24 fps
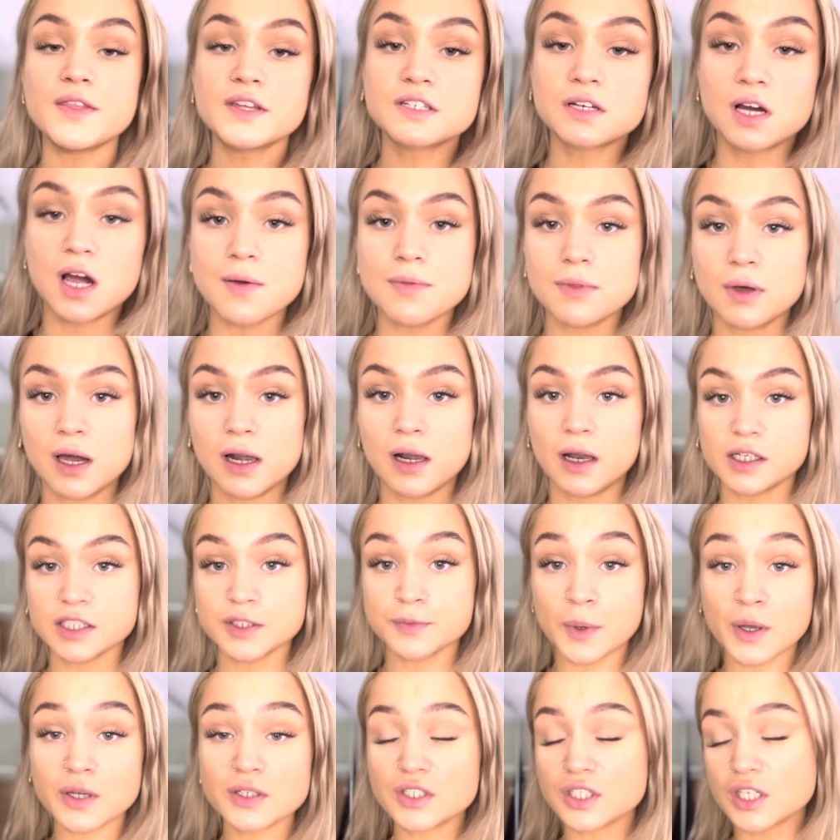the time that I last
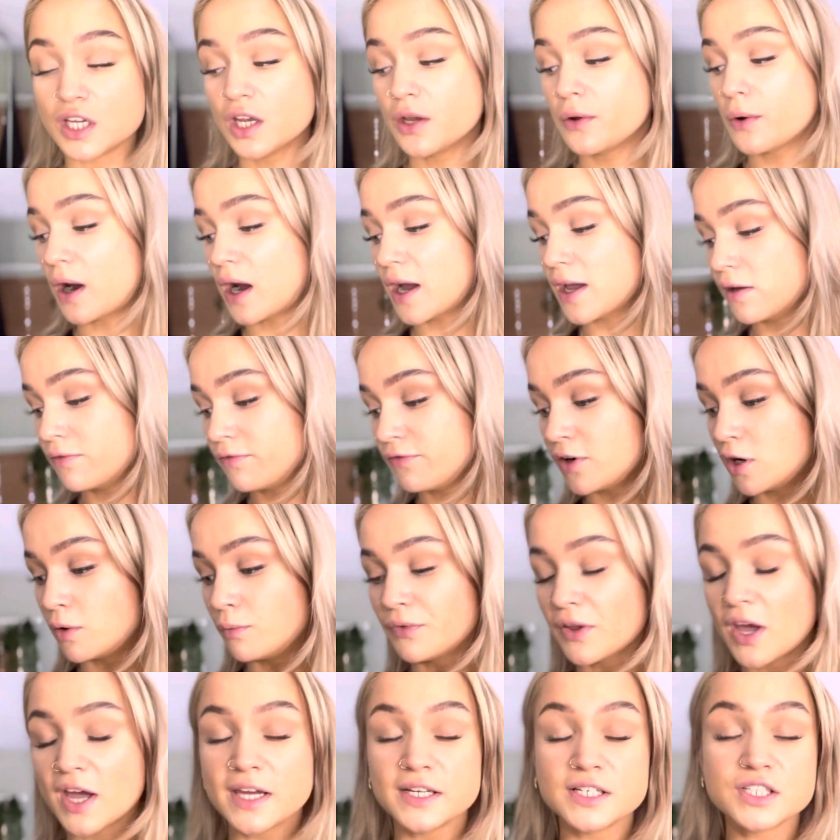spoke to you, I have
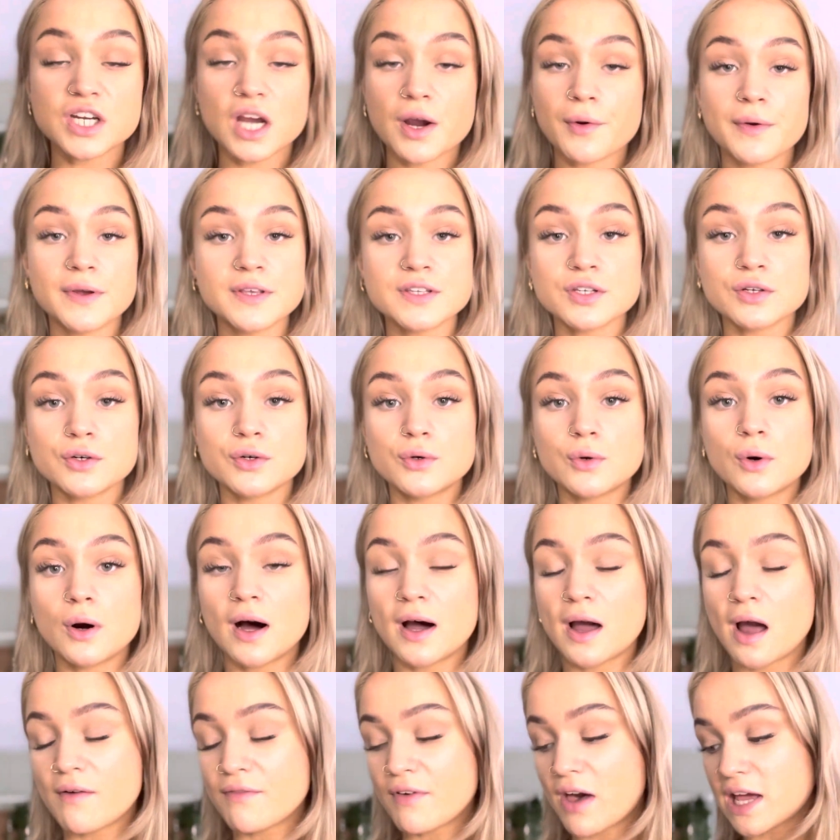filmed a cherries haul,
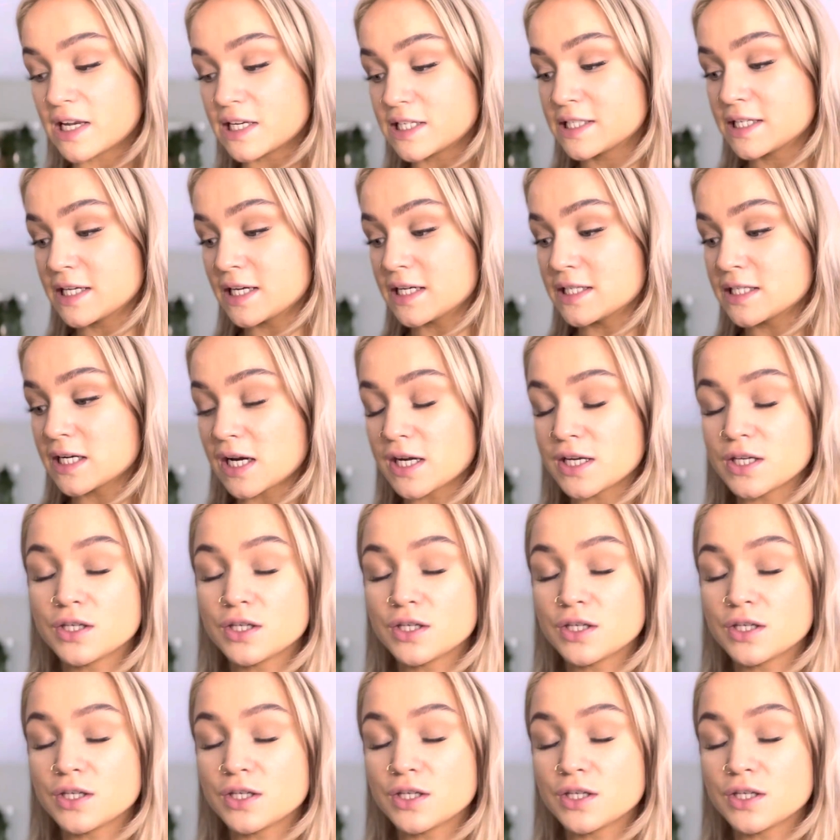I have edited a